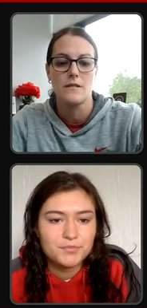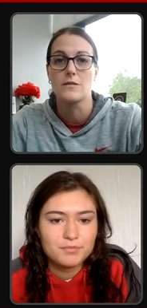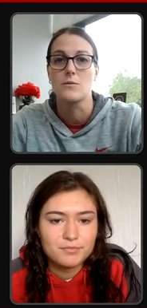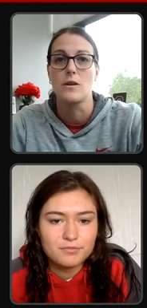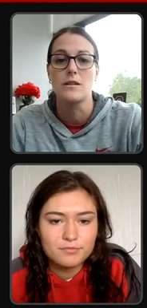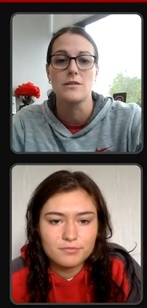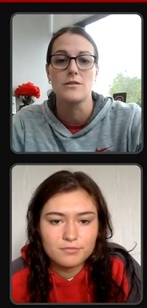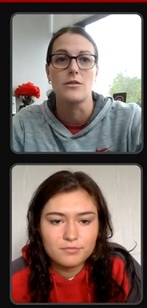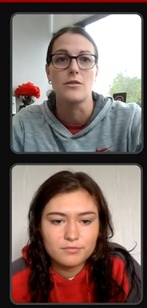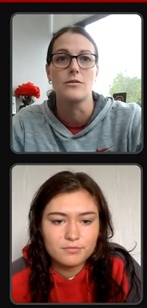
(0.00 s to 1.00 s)
Speaker 1: This
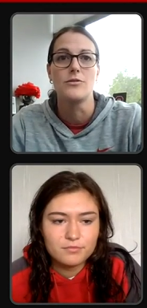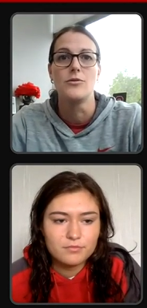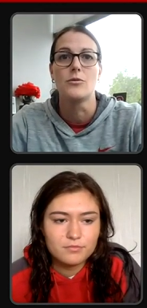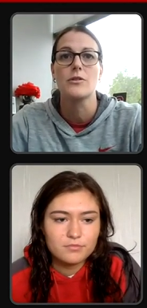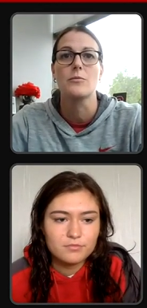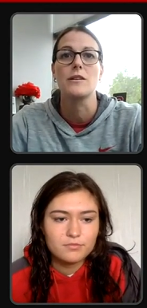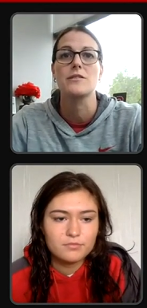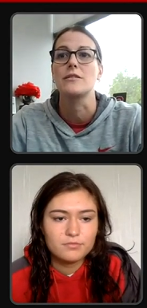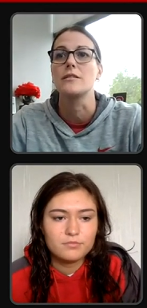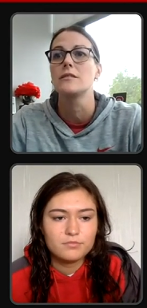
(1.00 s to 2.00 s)
one's
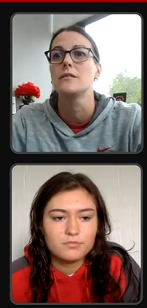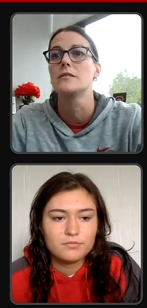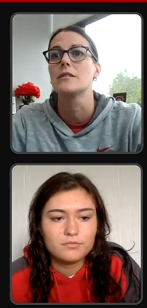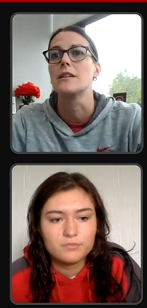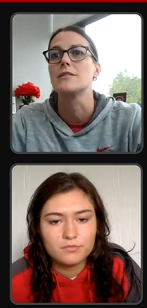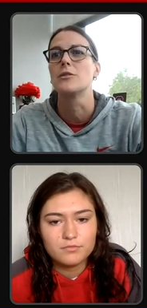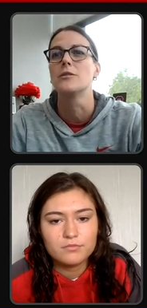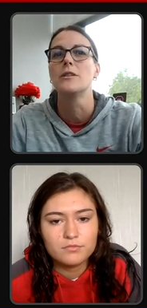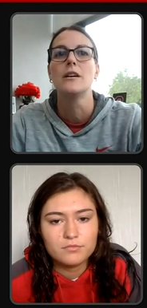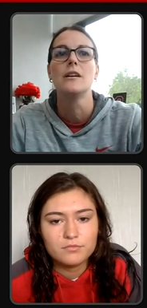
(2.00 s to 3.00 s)
Northwestern. Okay,
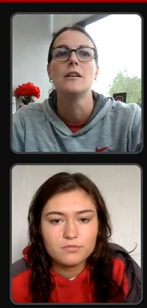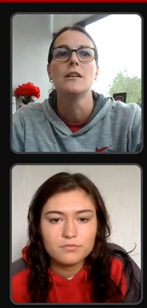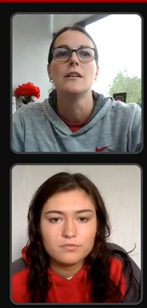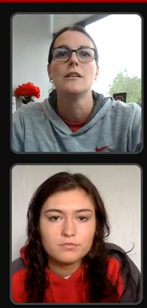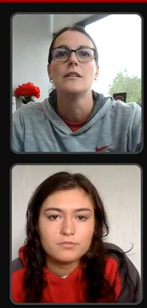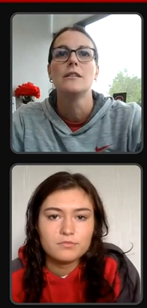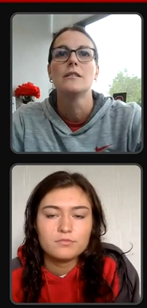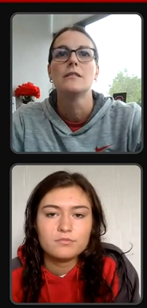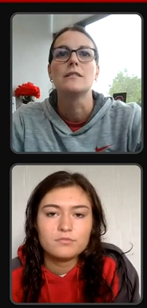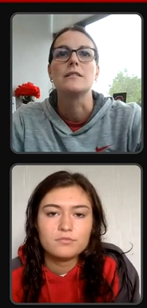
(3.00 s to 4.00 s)
so
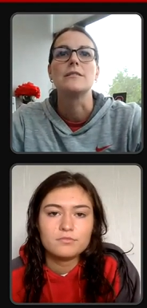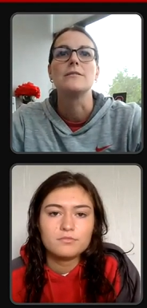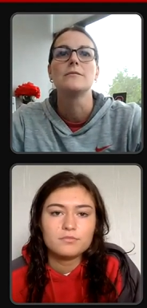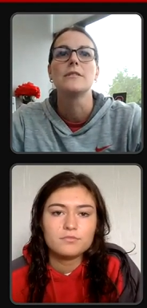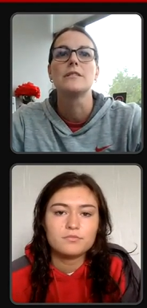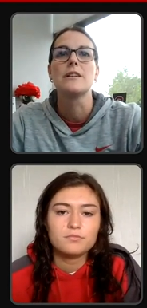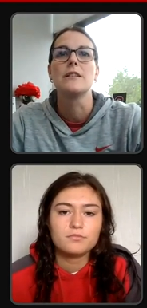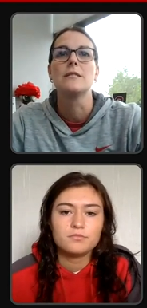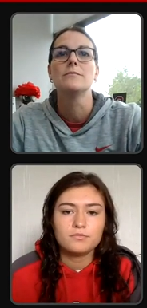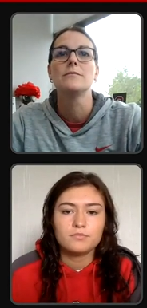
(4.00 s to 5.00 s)
let's see. Let's
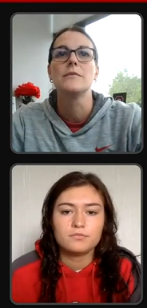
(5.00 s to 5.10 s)
get him.